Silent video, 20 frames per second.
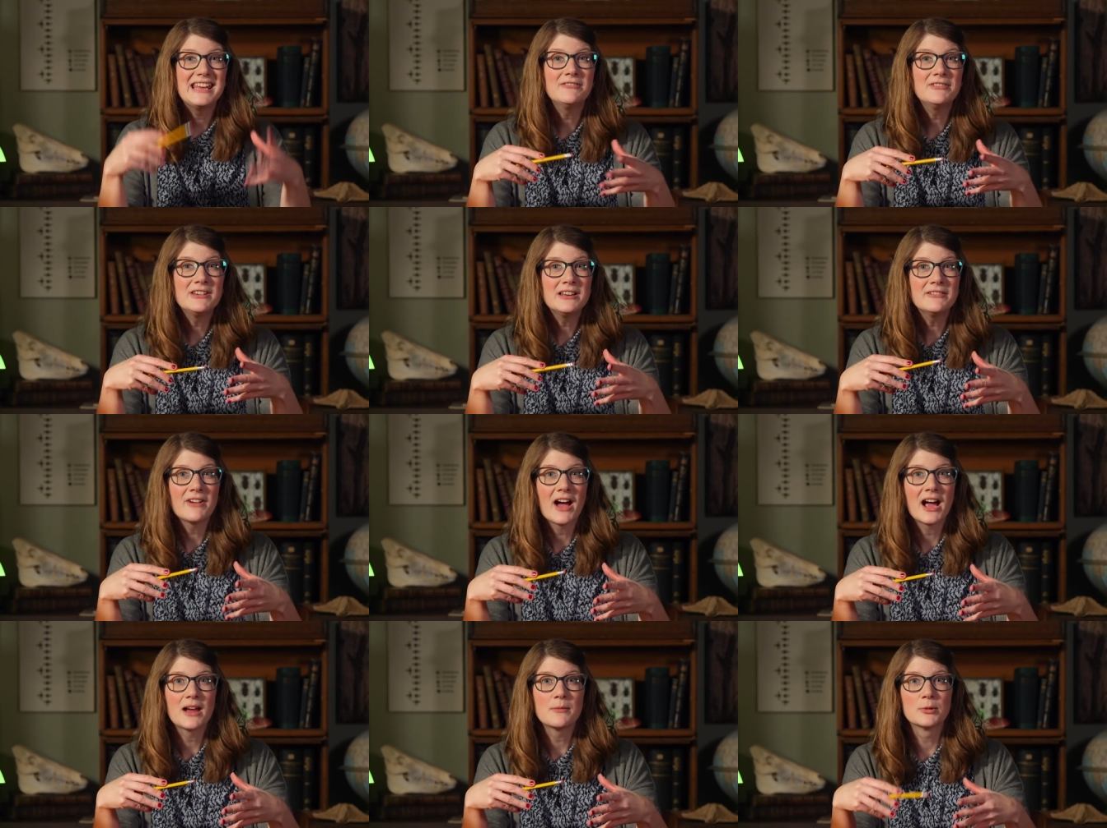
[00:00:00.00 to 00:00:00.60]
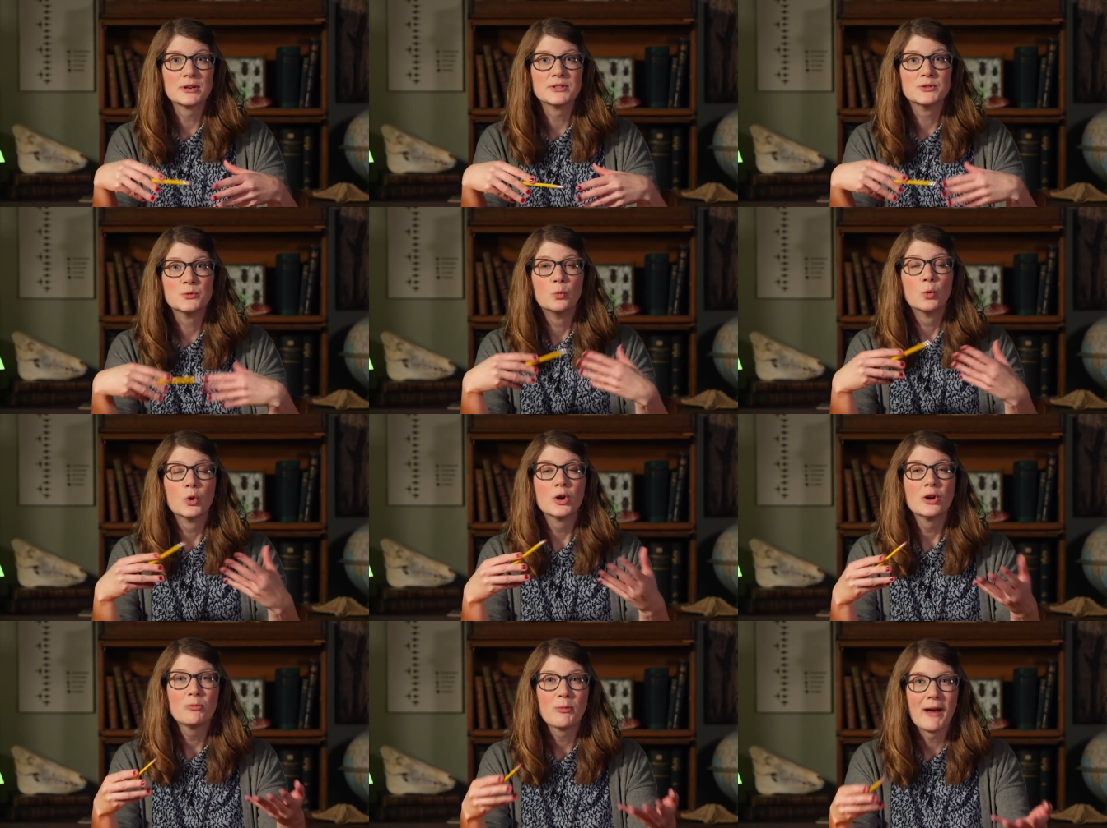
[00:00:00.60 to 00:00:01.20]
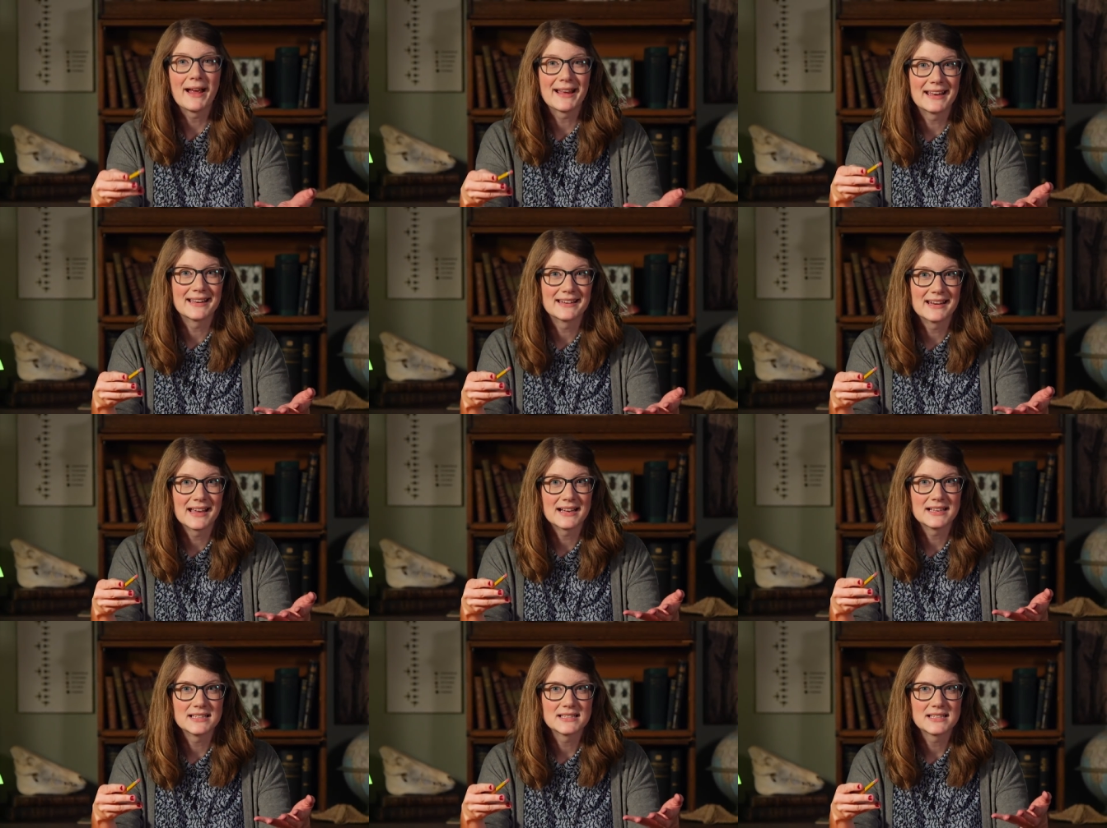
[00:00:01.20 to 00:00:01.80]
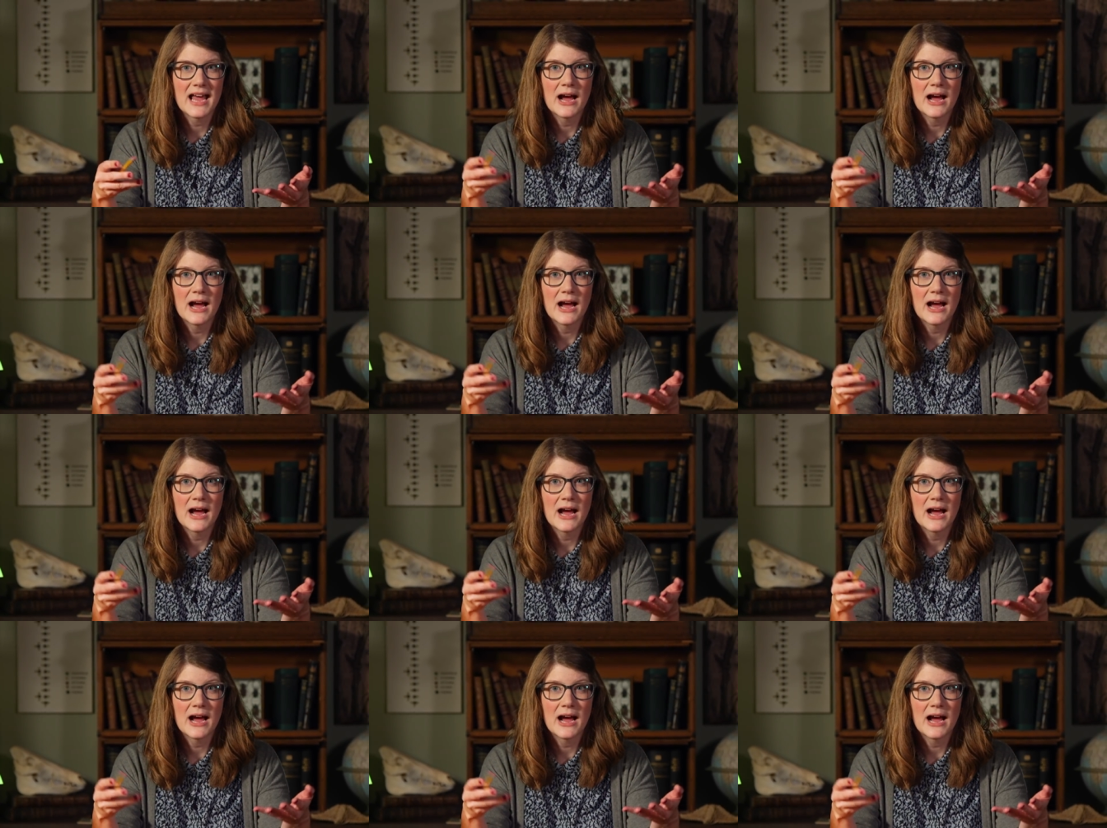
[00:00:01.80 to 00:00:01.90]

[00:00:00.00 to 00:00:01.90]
Even if hybrids were recognized,